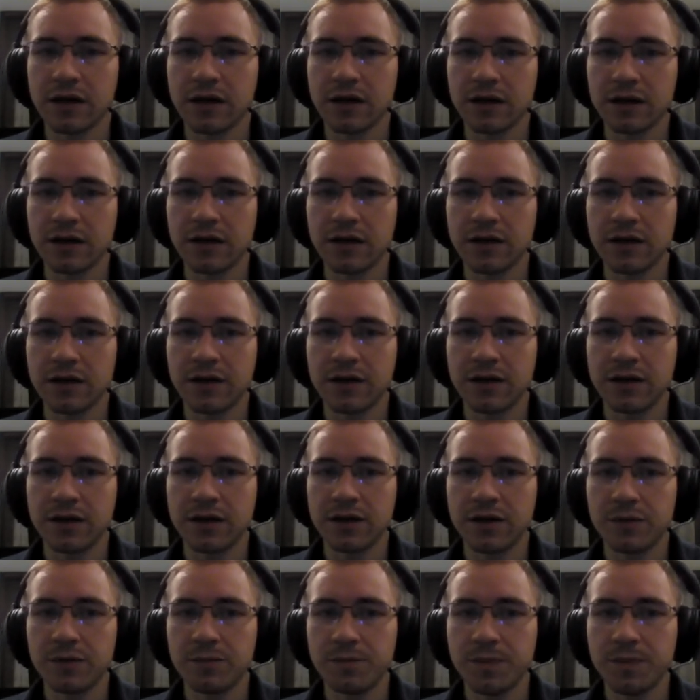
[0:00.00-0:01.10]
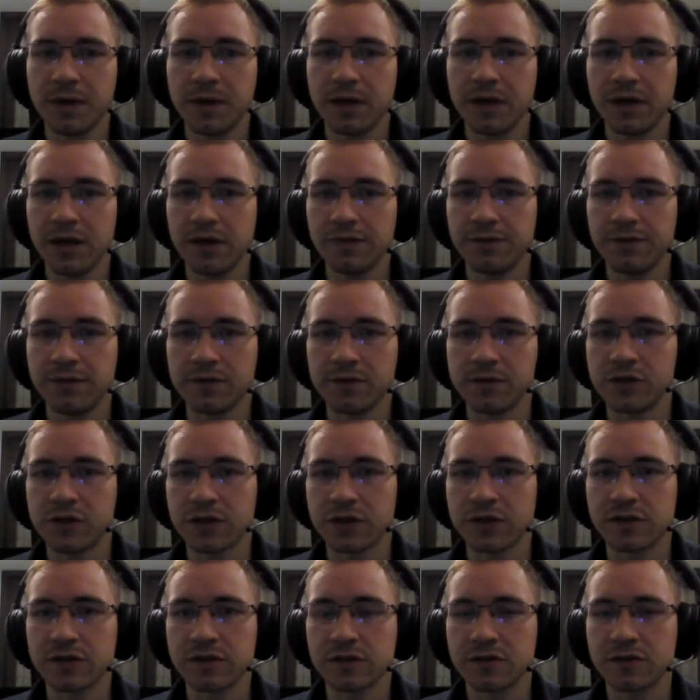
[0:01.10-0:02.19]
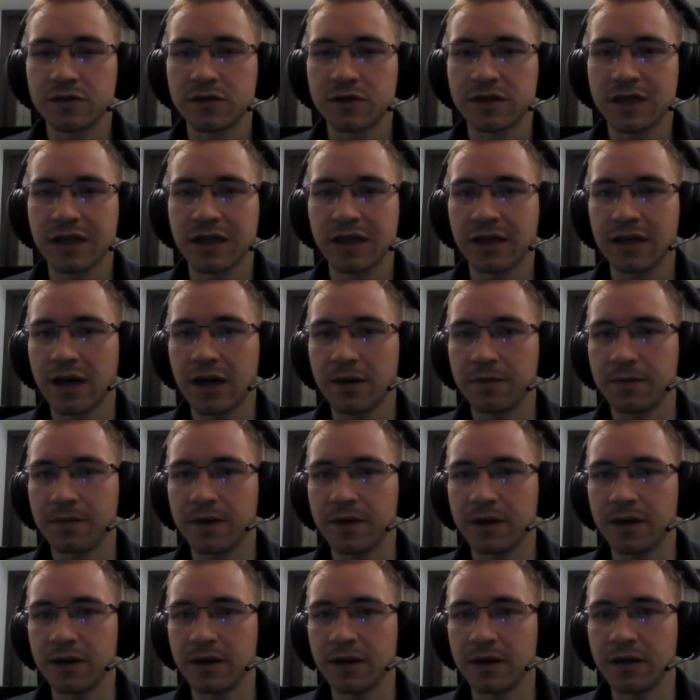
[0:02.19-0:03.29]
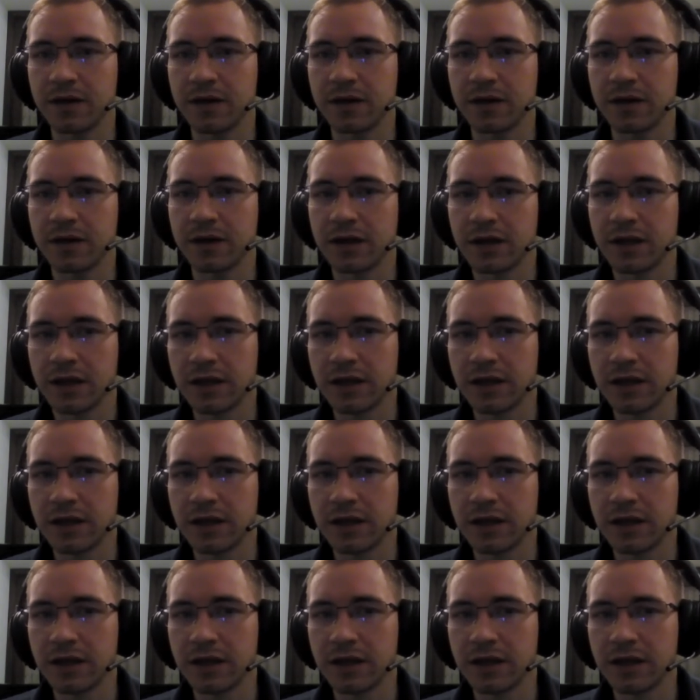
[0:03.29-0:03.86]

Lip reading: But if you just setting up the